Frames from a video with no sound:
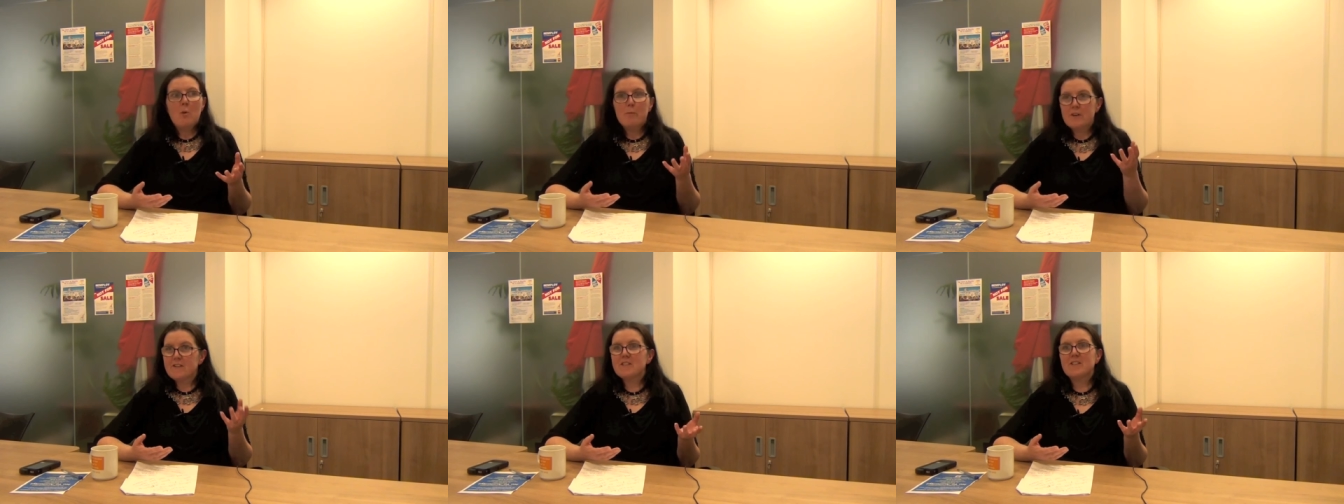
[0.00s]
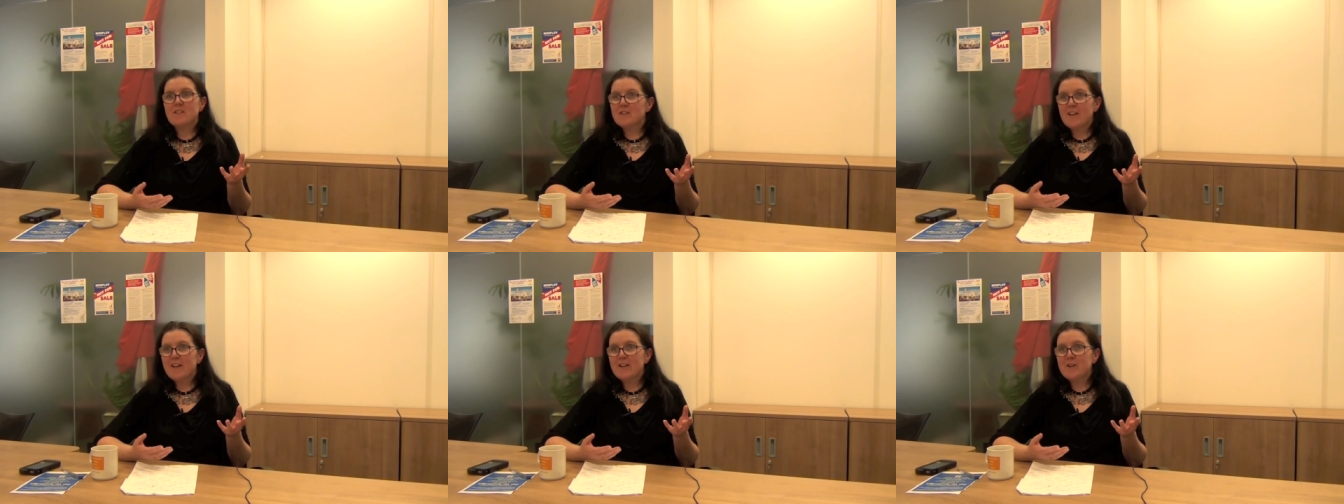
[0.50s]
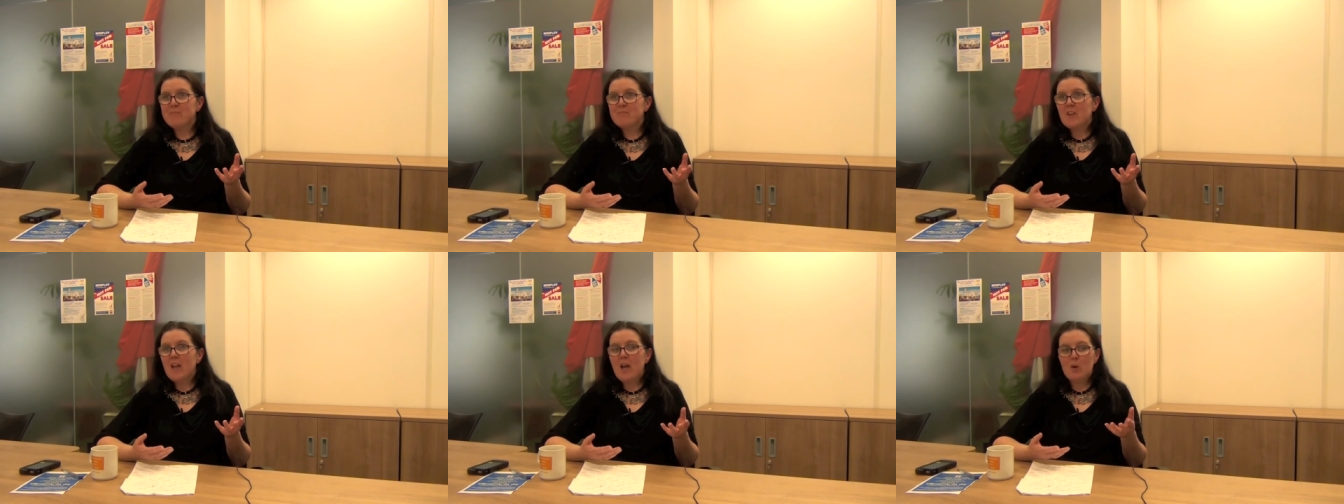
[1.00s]
but it's still there.
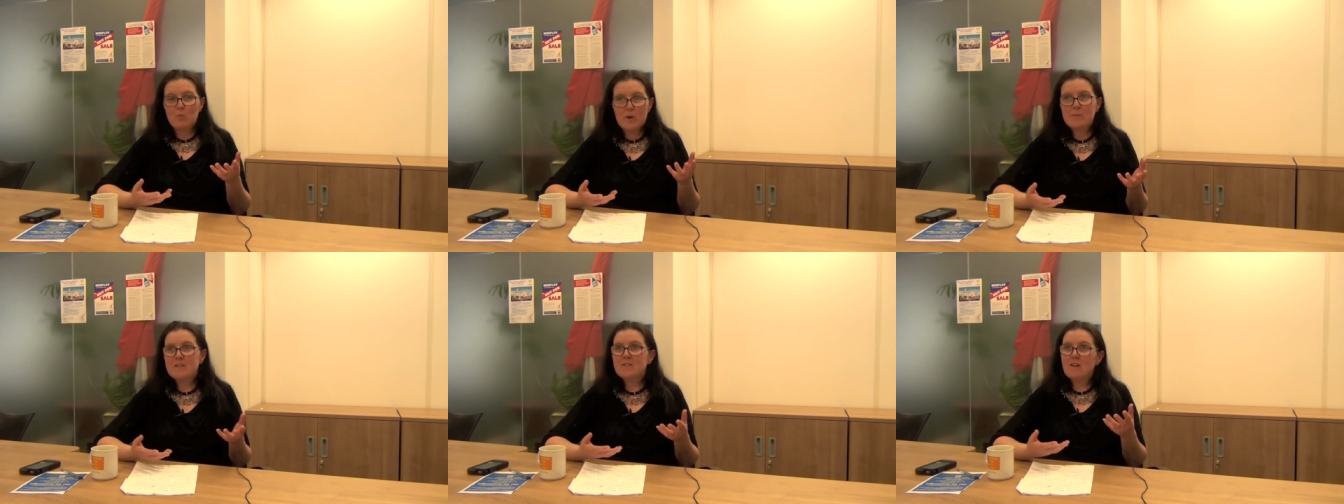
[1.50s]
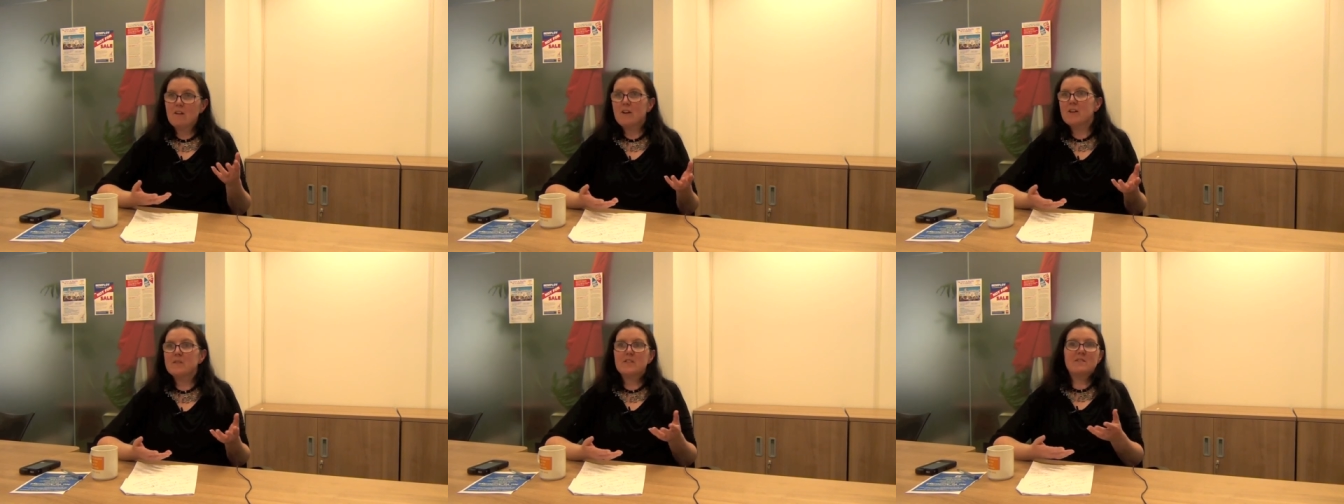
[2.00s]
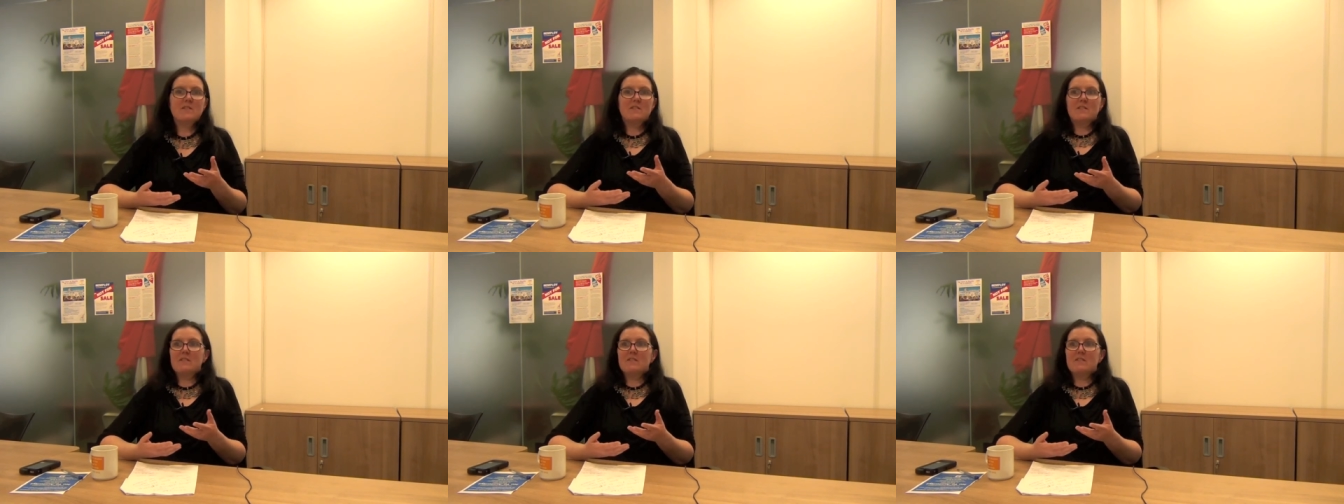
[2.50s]
And women's lives